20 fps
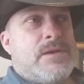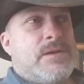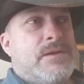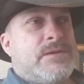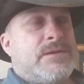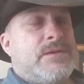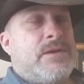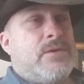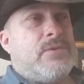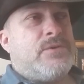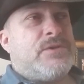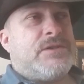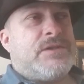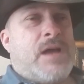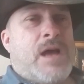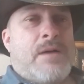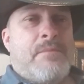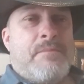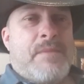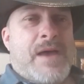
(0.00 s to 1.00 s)
So
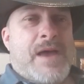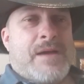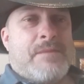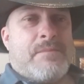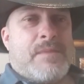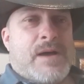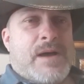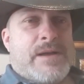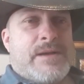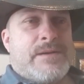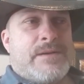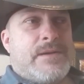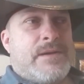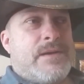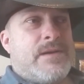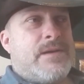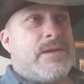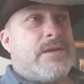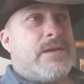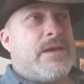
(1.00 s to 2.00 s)
stop backbiting
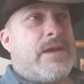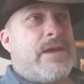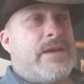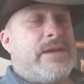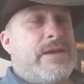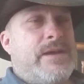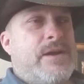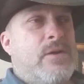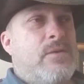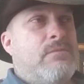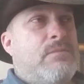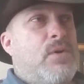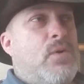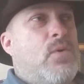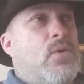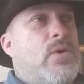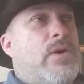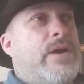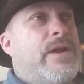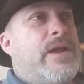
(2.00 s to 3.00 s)
and get on
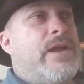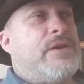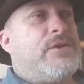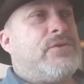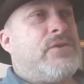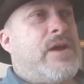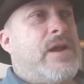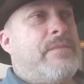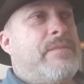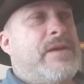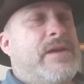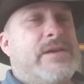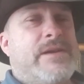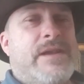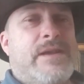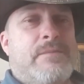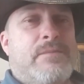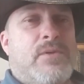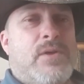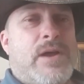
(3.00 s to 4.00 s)
board and try to be a
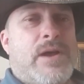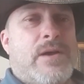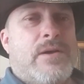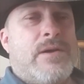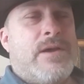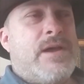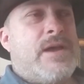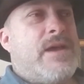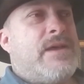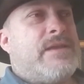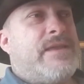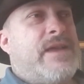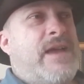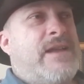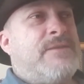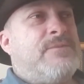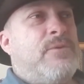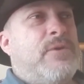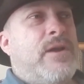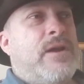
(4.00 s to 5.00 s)
team player.
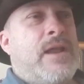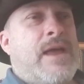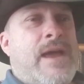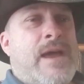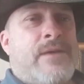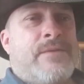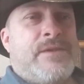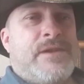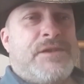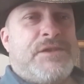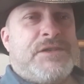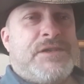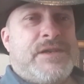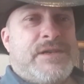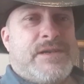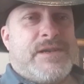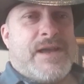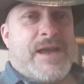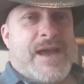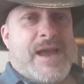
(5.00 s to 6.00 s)
That's what allowed this
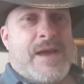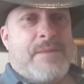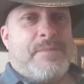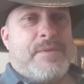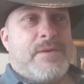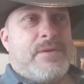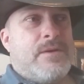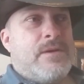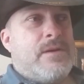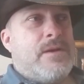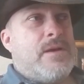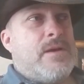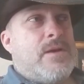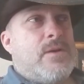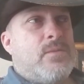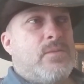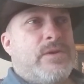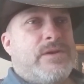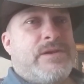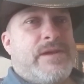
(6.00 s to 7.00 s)
shit to happen
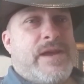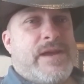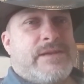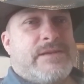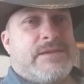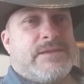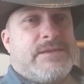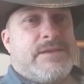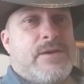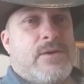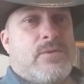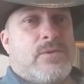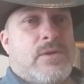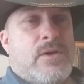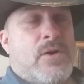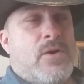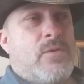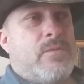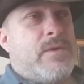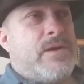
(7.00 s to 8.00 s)
with Texas and
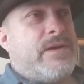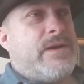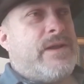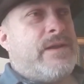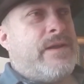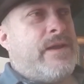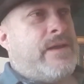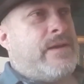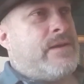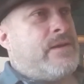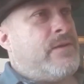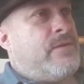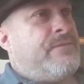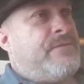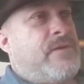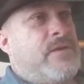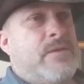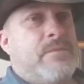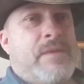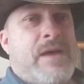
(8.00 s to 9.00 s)
Oklahoma. And a little
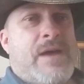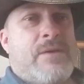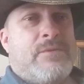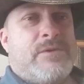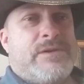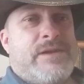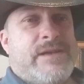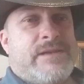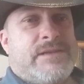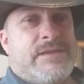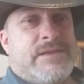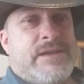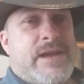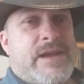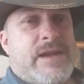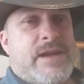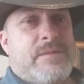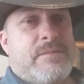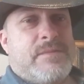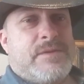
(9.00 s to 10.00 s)
further back with Texas
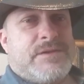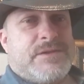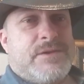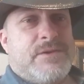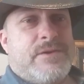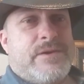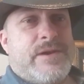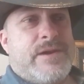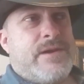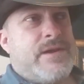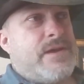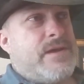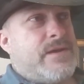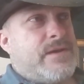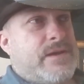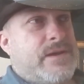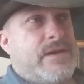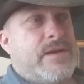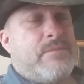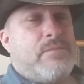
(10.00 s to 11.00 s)
A&M, Missouri,
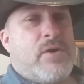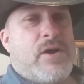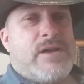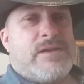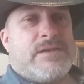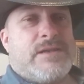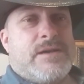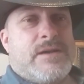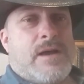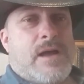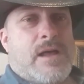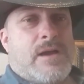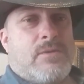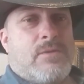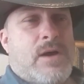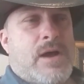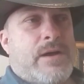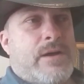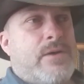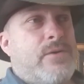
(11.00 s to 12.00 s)
and Nebraska and
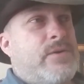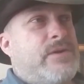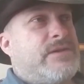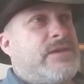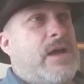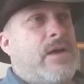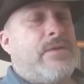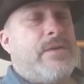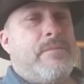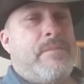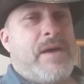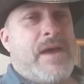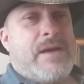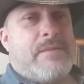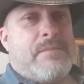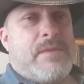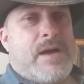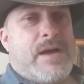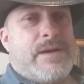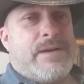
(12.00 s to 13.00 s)
Colorado. It was all the
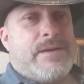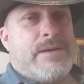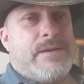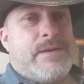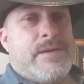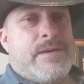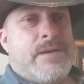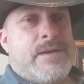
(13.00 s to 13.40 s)
backbiting.